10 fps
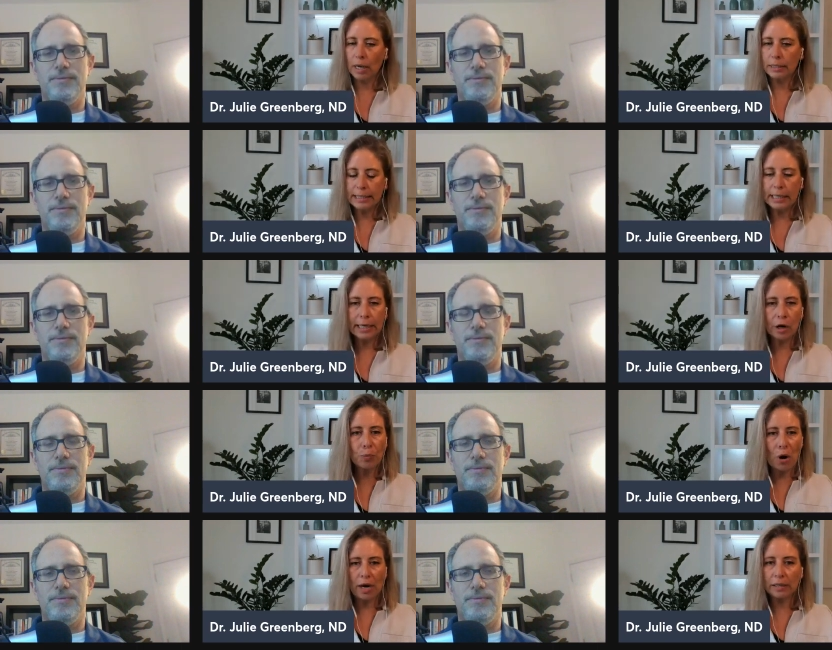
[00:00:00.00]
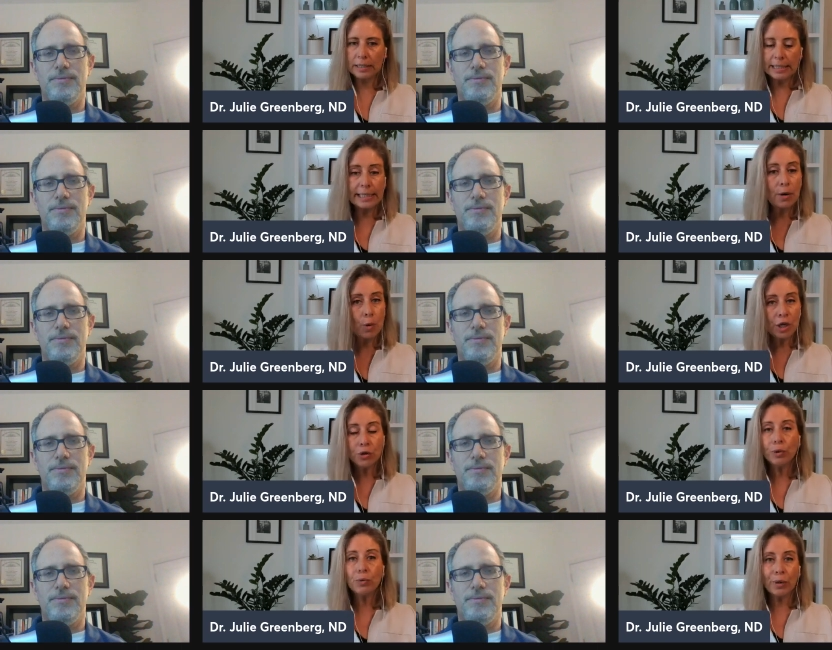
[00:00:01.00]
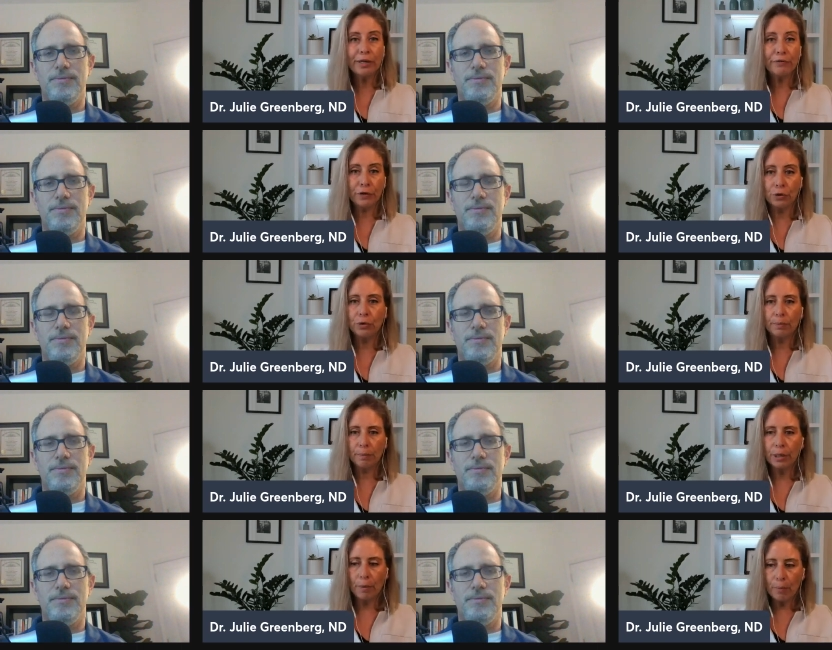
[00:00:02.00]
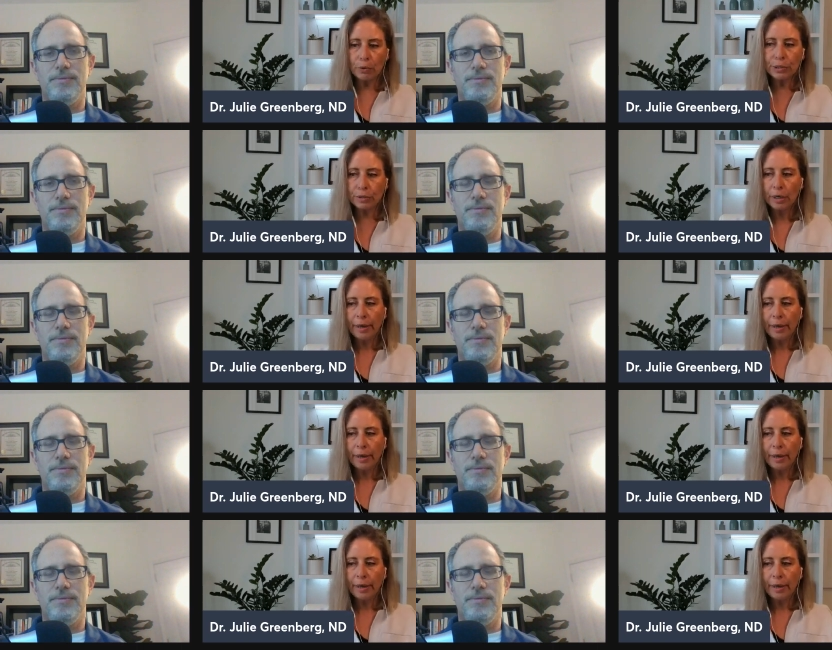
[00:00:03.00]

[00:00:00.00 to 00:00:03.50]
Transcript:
Speaker 1: uh, skincare products the same way you would read food. You know, most